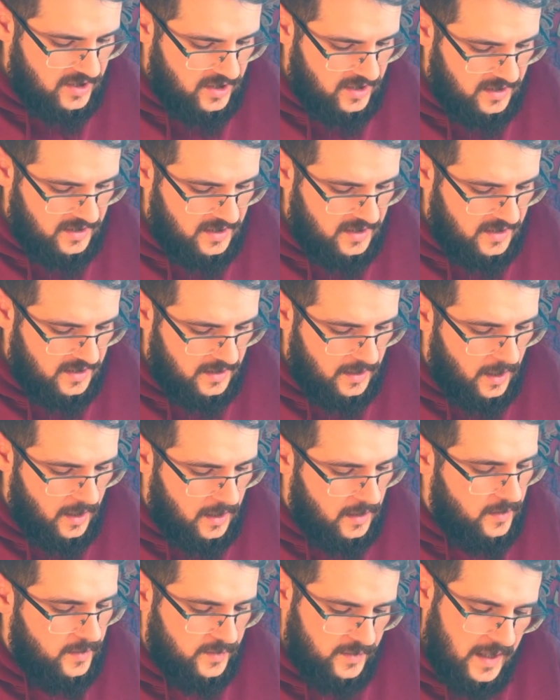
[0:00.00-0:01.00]
just this,
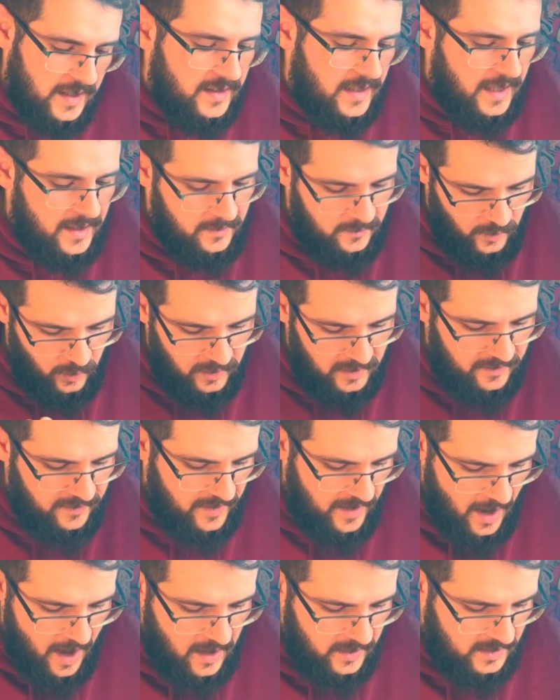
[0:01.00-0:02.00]
and then
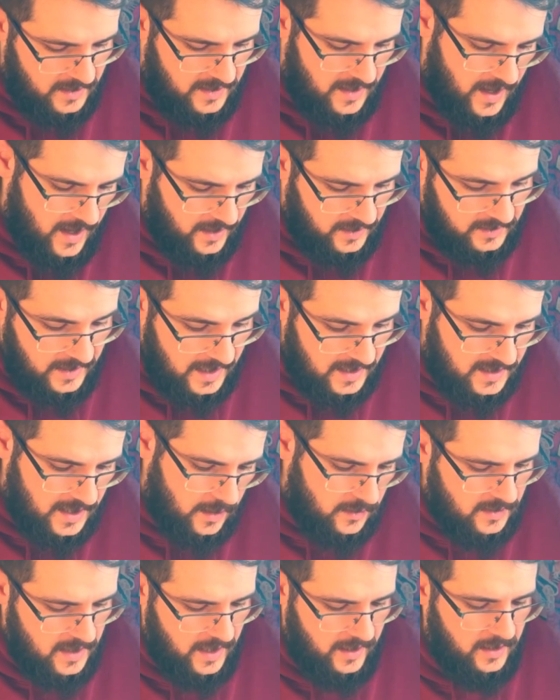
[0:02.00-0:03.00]
Olivia is like, that sounds
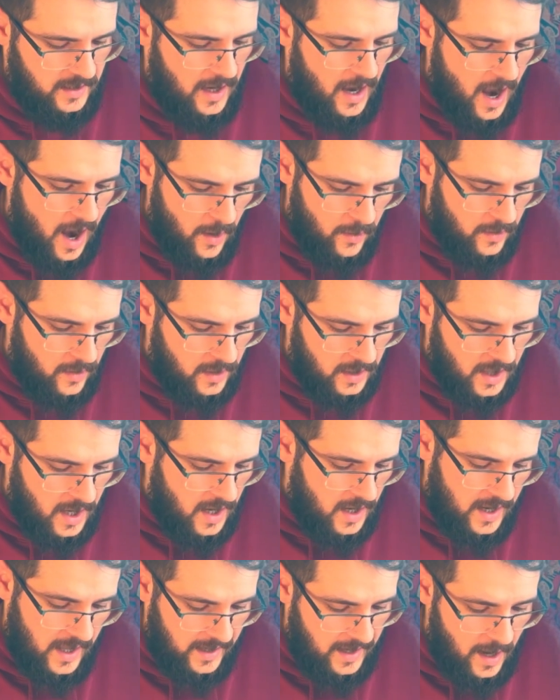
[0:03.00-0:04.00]
like
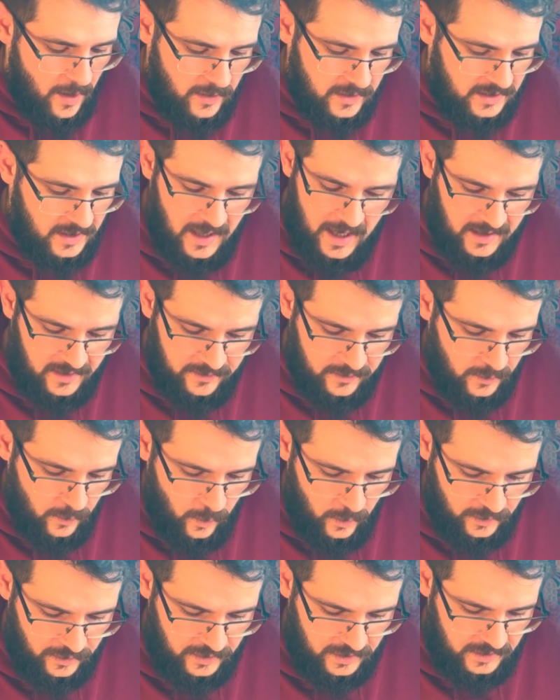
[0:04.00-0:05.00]
our delightful
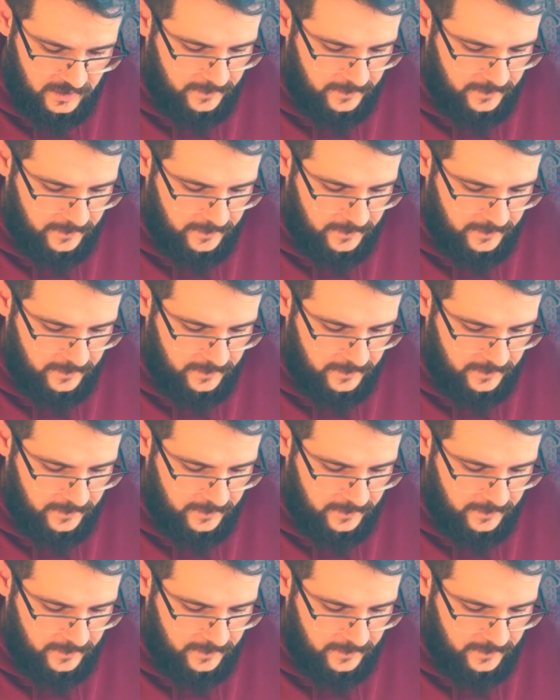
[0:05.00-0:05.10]
wand.